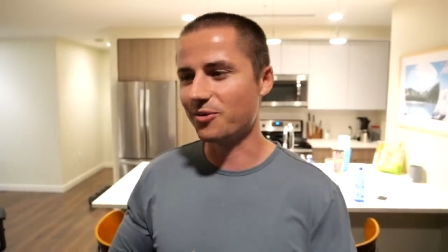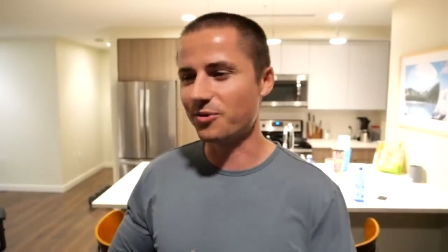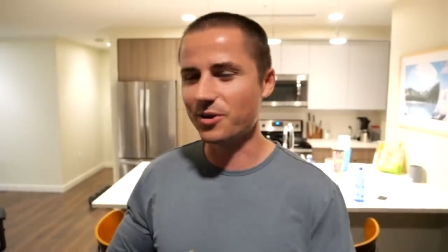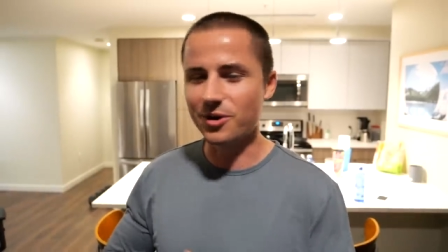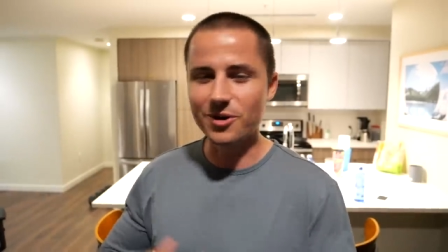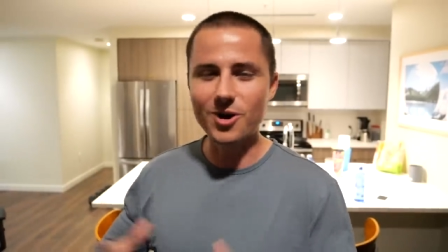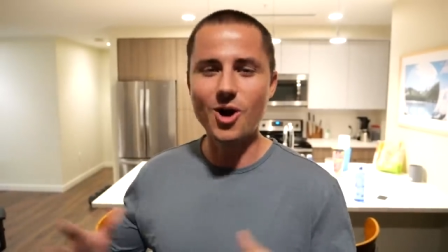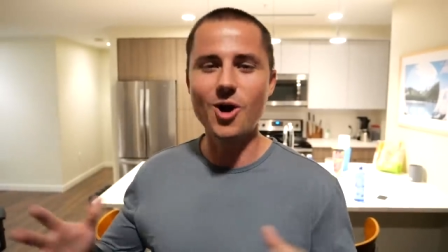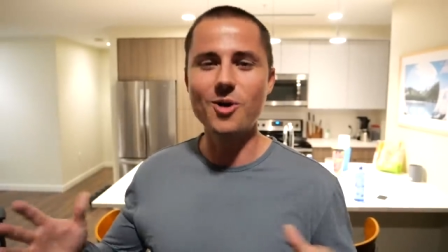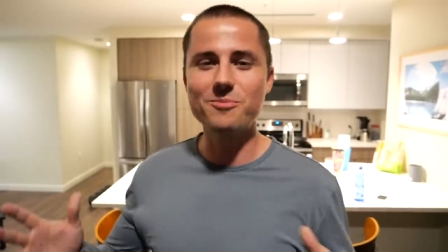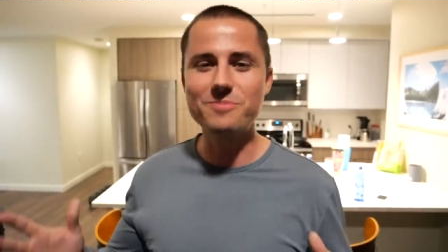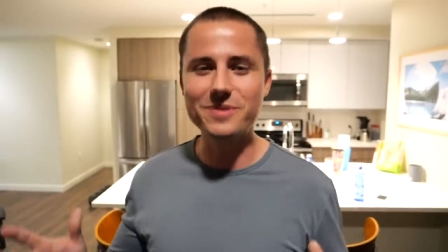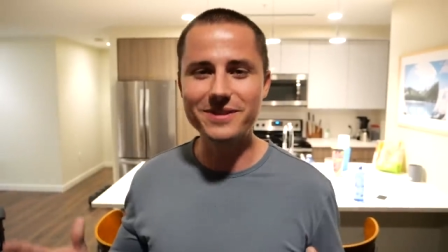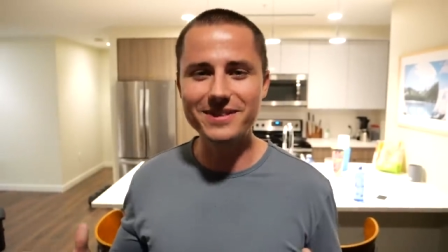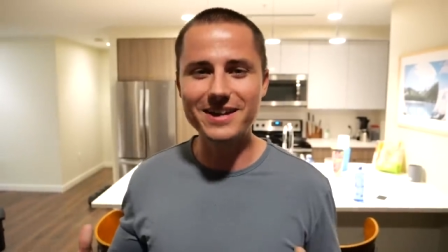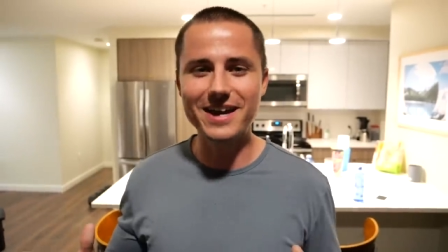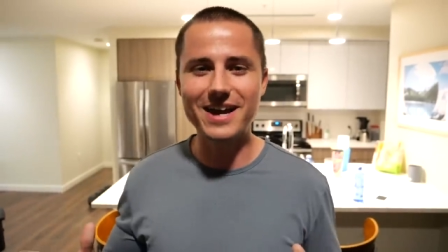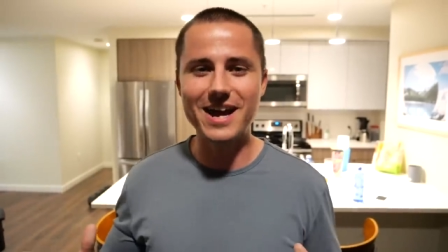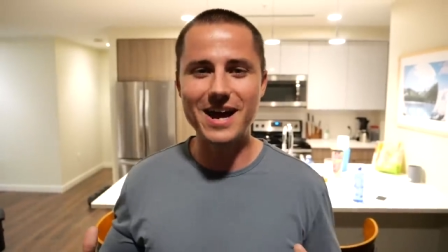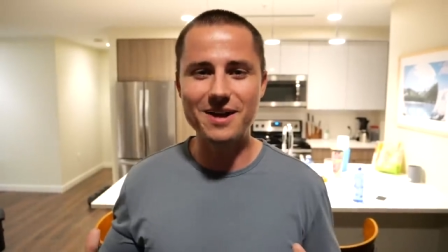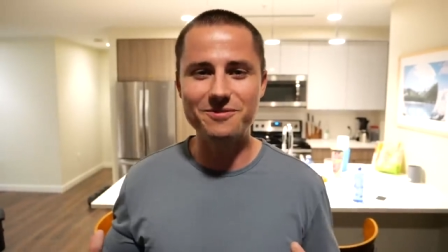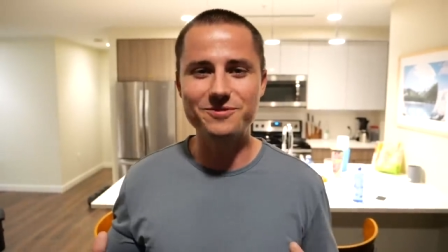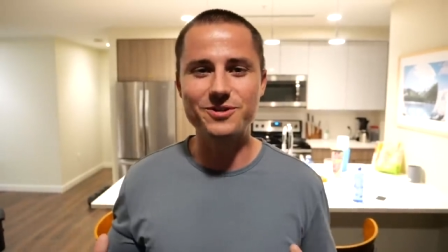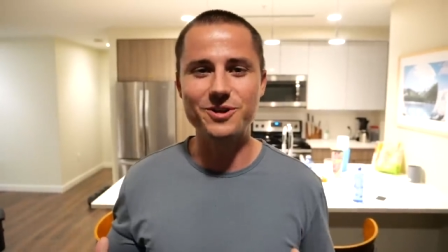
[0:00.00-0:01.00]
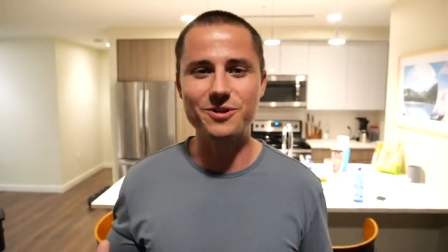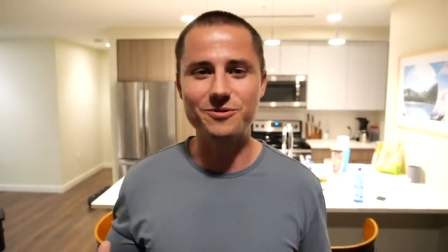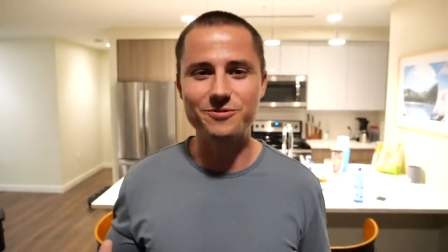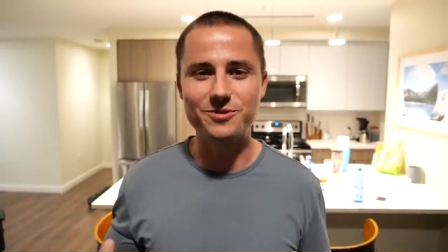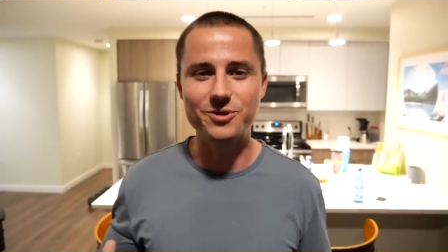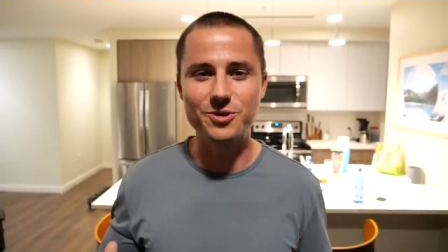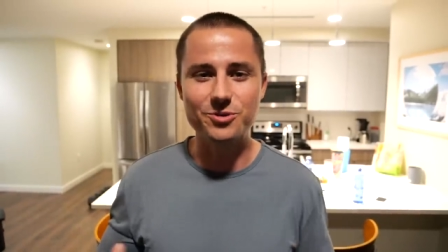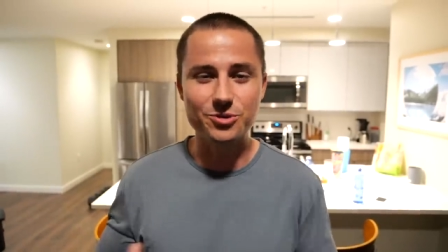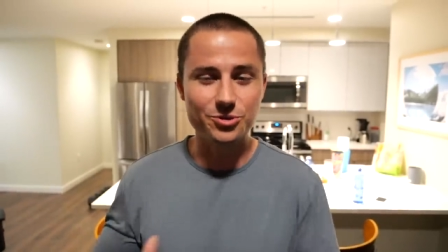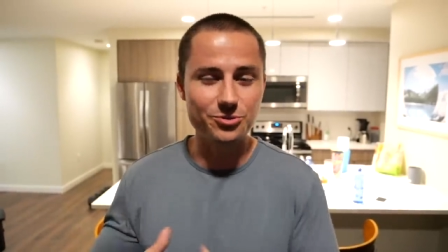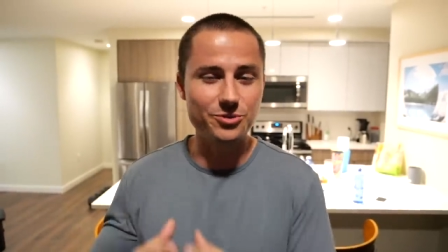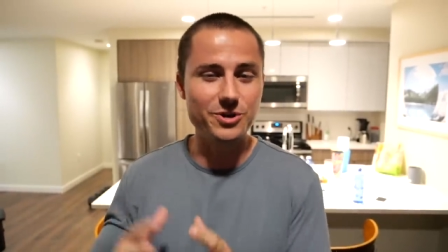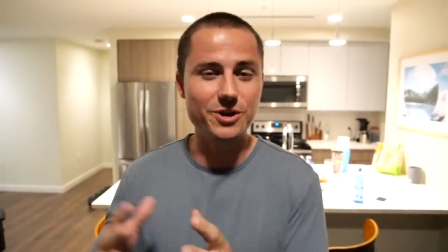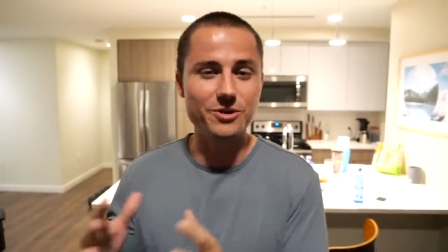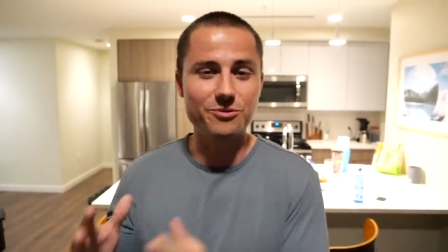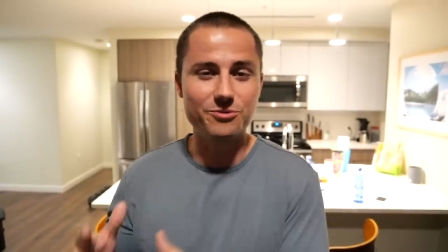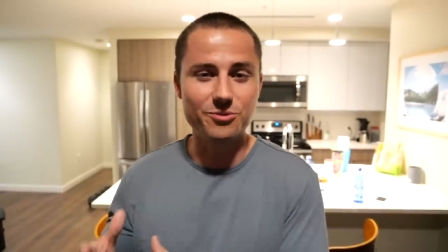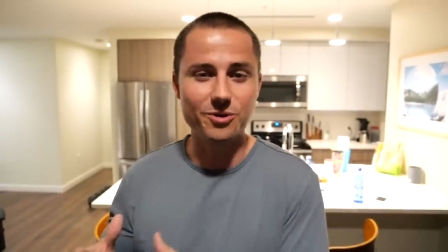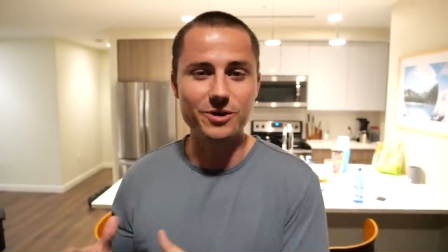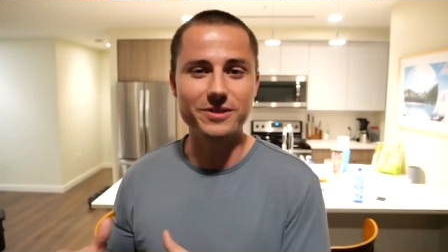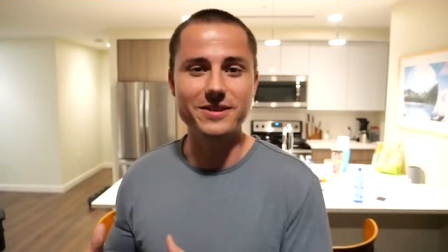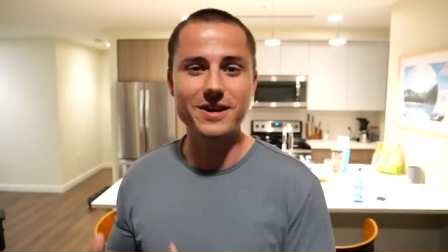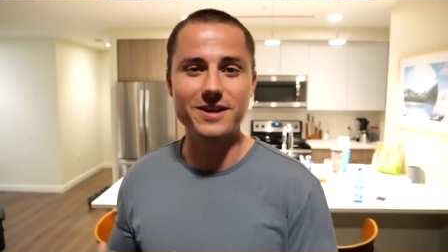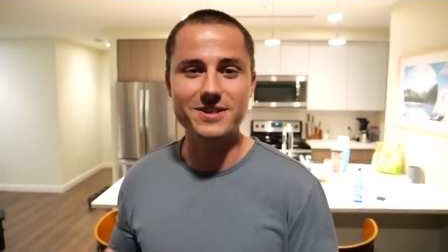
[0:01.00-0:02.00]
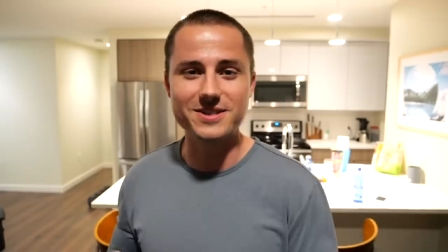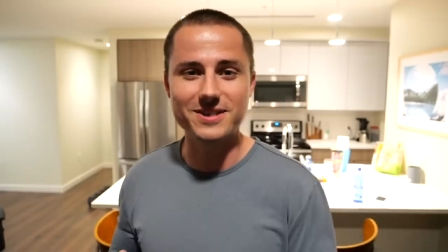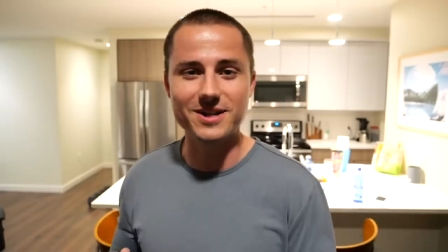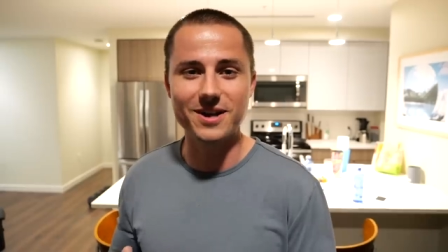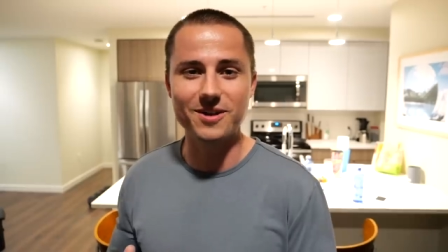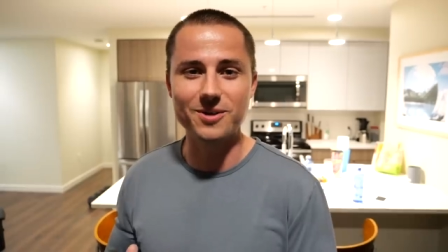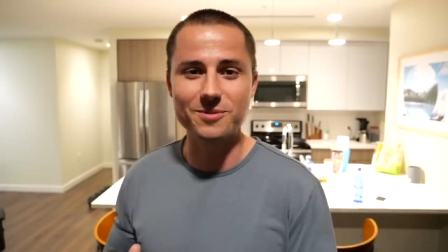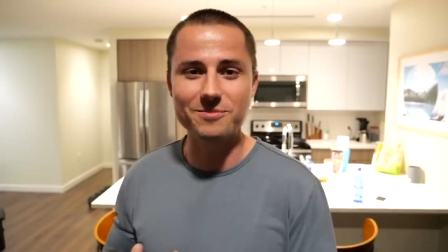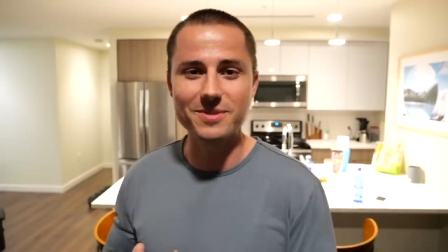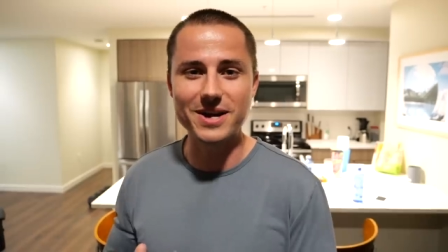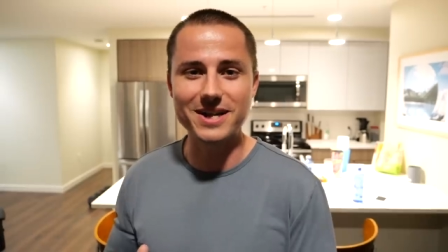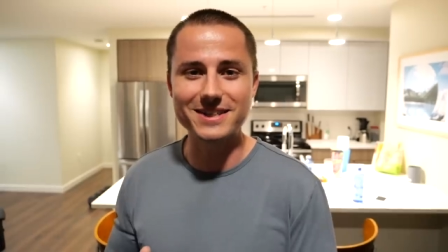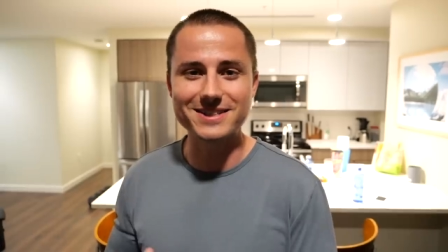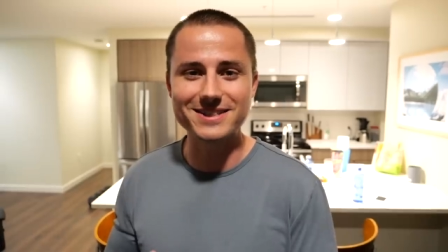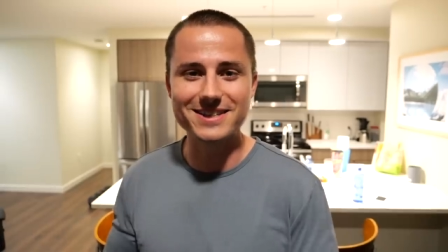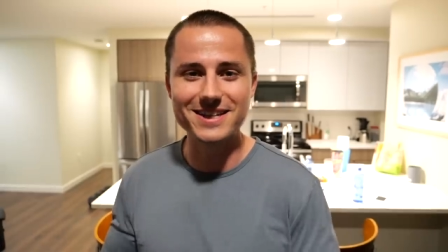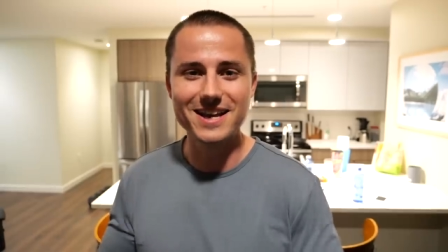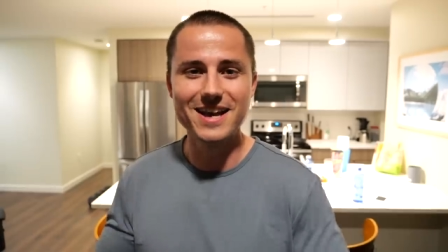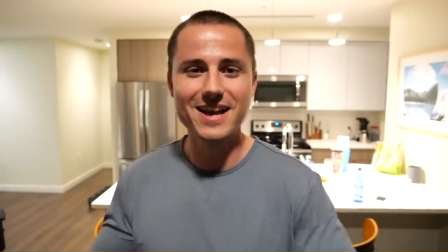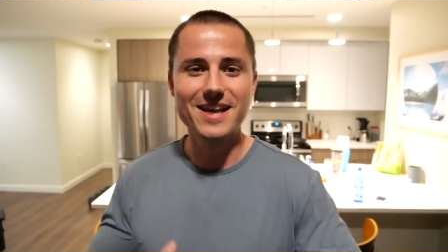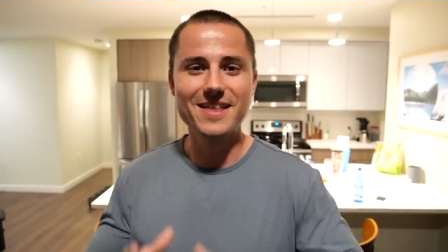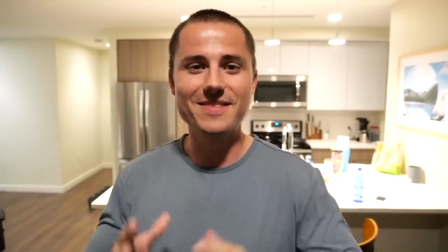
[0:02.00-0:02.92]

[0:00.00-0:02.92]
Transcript: we were hoping that after a few three or $4,000 bets,